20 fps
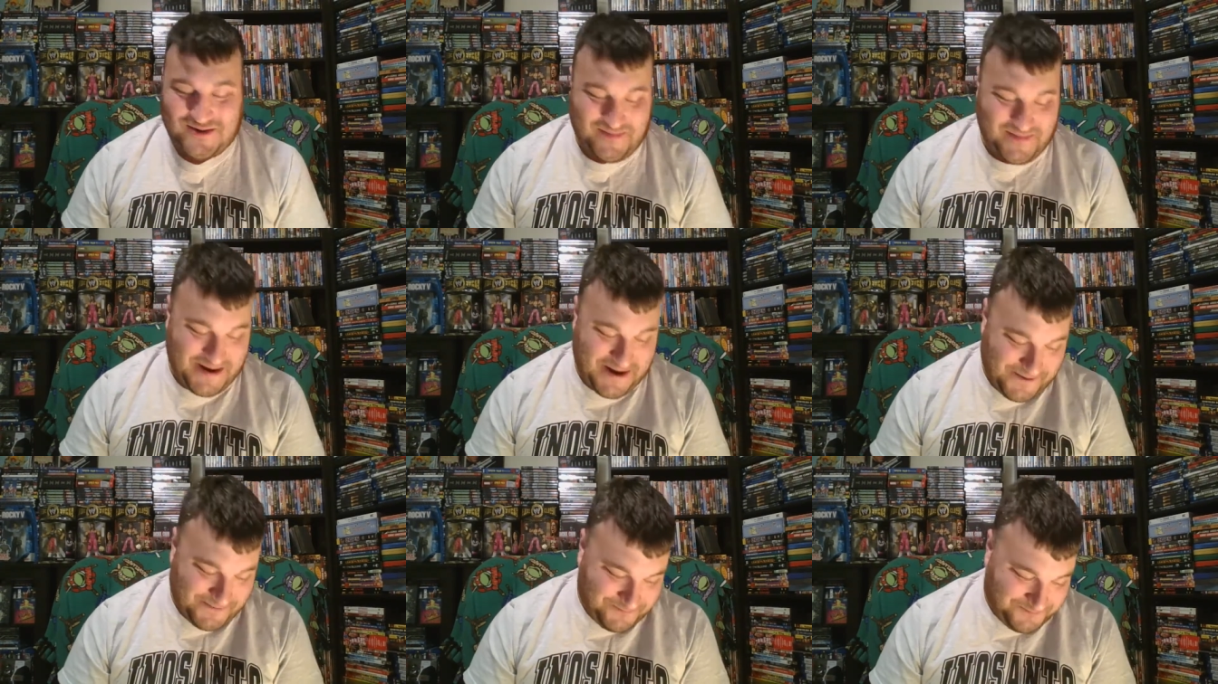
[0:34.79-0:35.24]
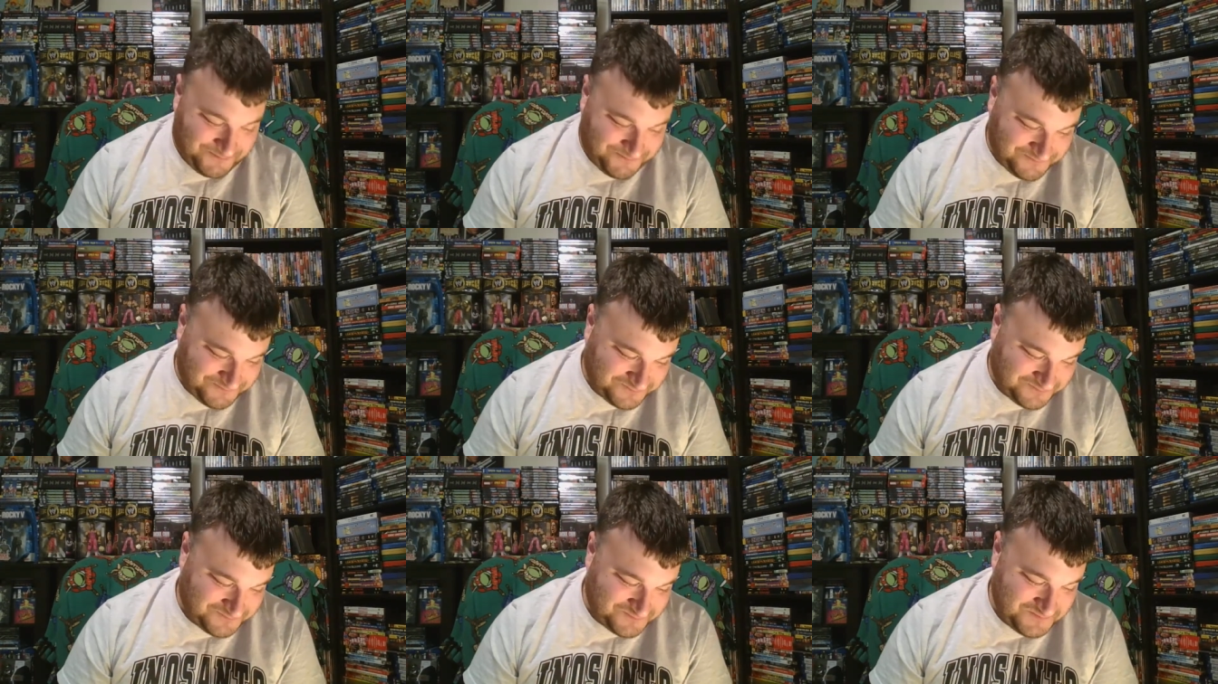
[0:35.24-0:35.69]

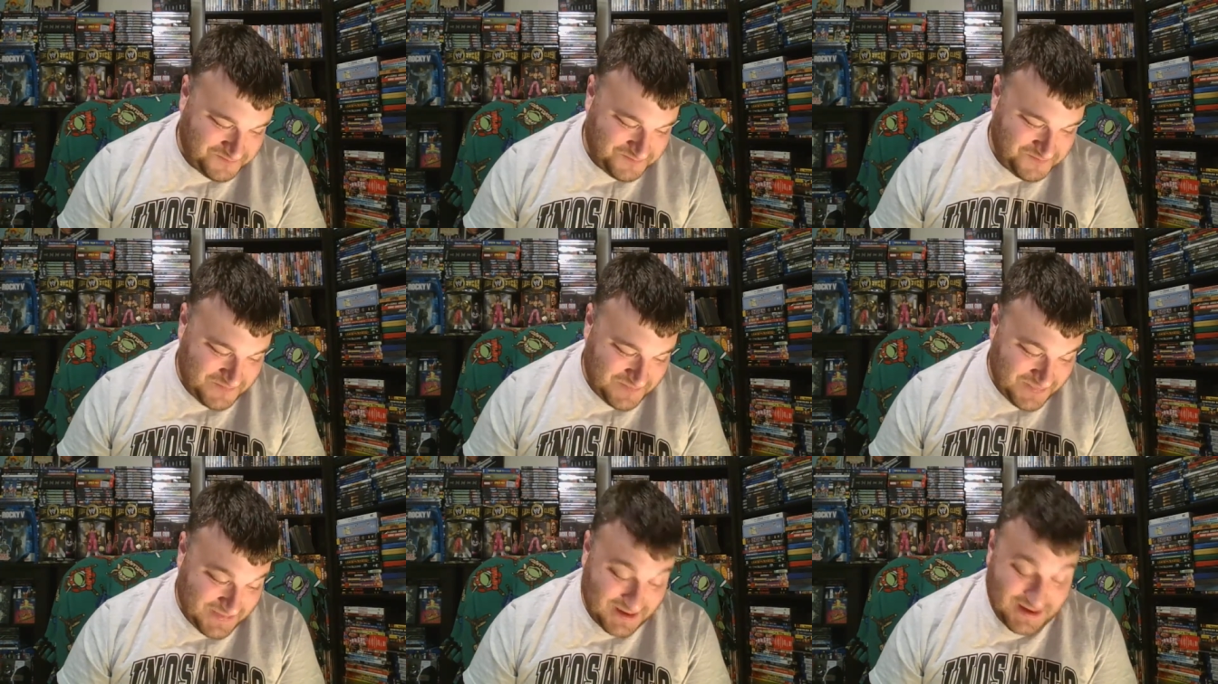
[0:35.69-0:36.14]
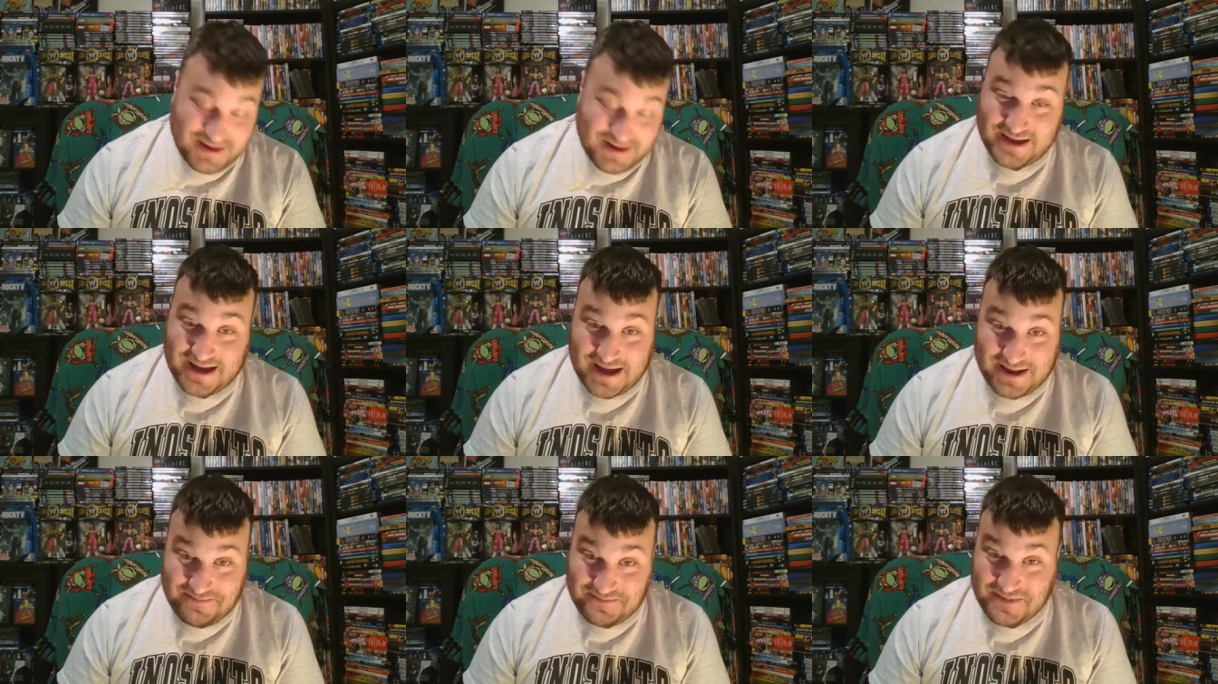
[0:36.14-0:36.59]
about.
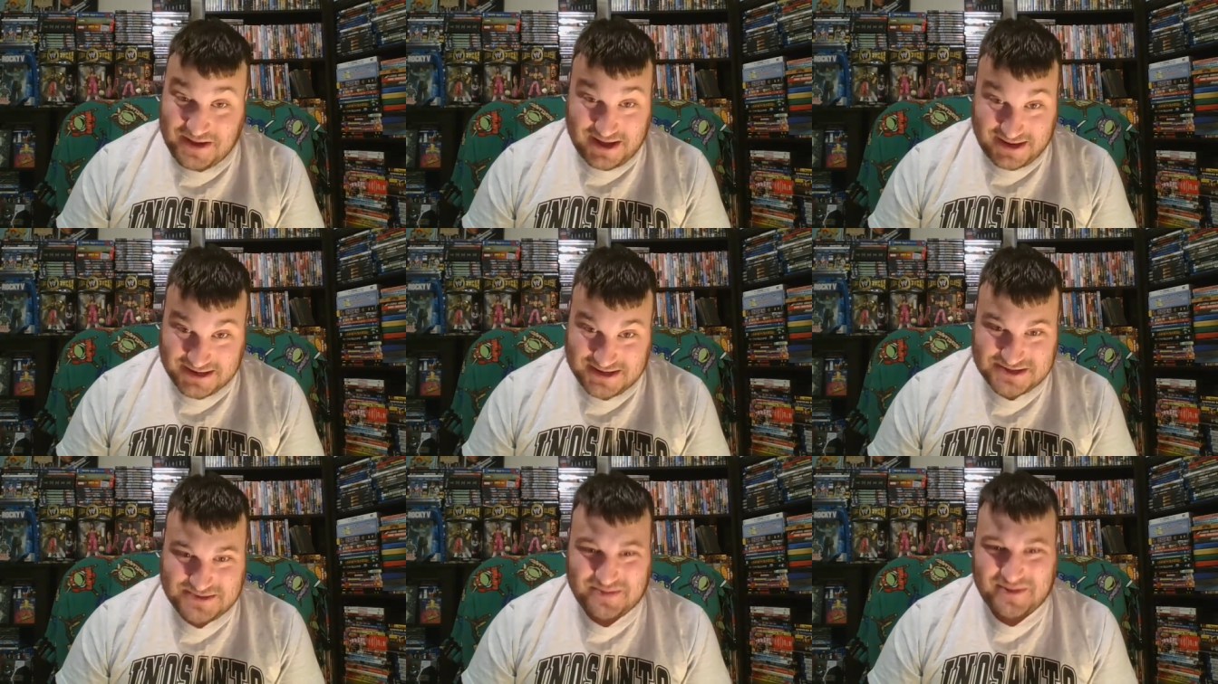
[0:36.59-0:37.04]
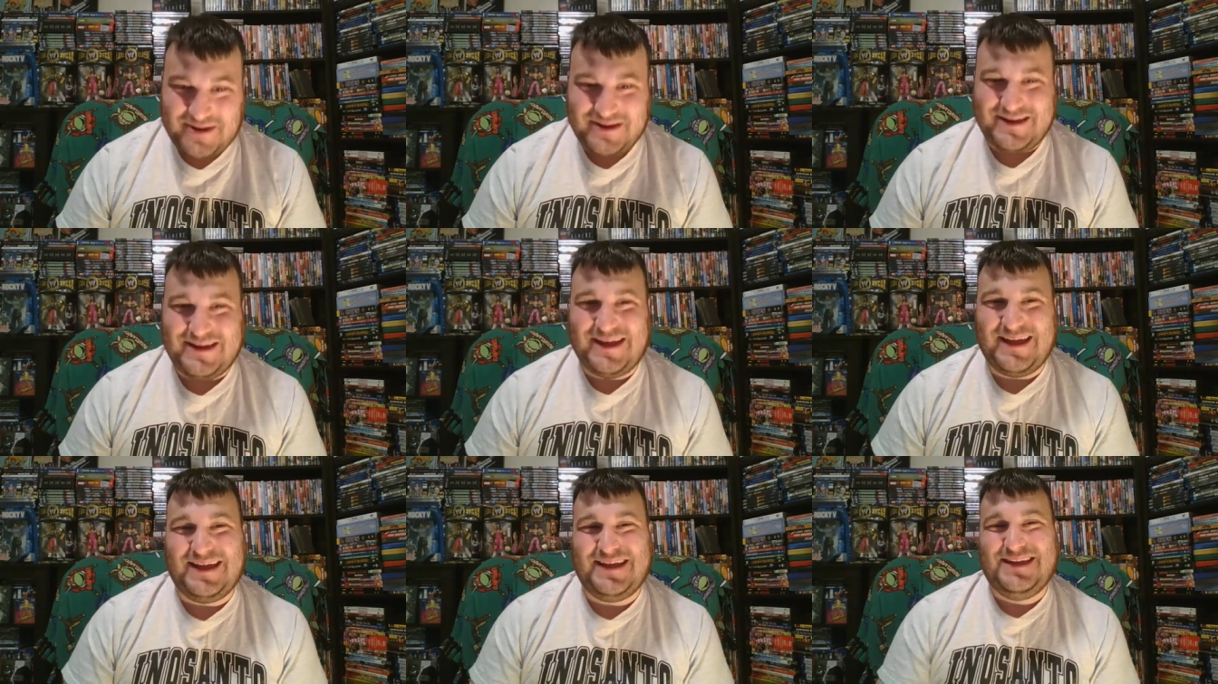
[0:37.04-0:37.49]
Again, it is
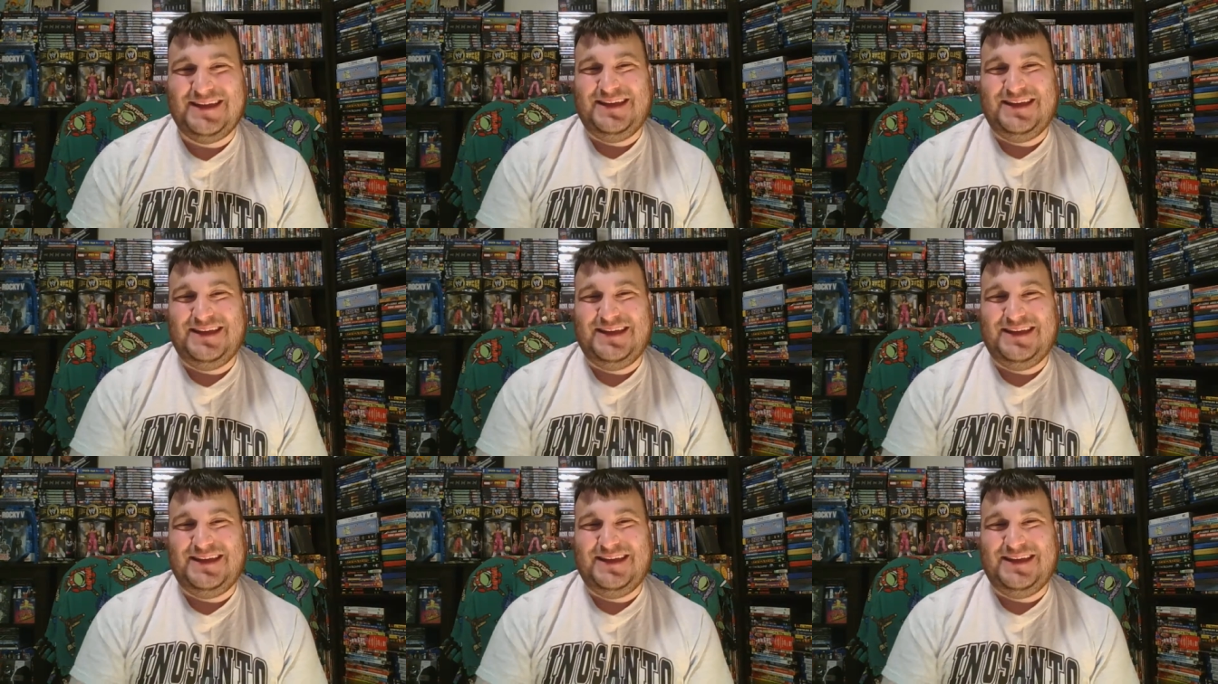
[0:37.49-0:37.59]
Monday.